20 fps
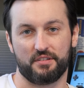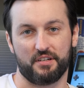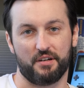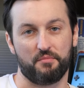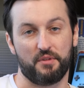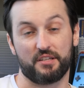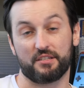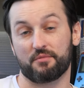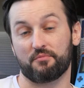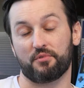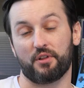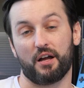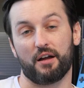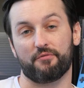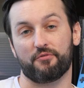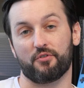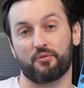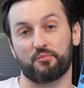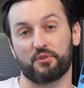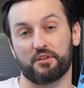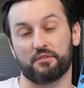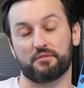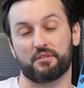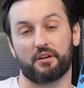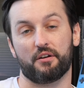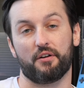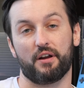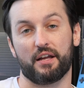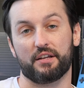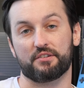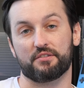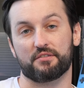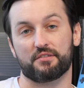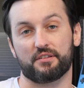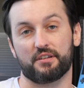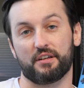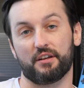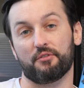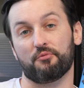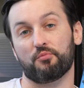is an amazing platform we use at our
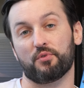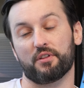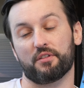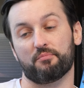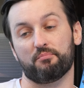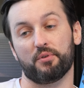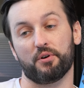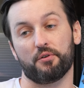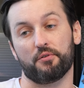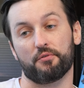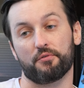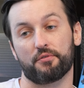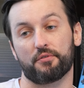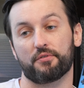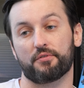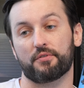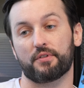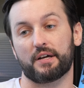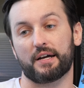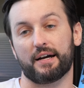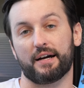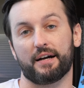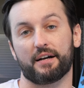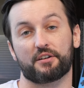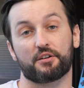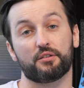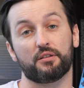agency with both uh,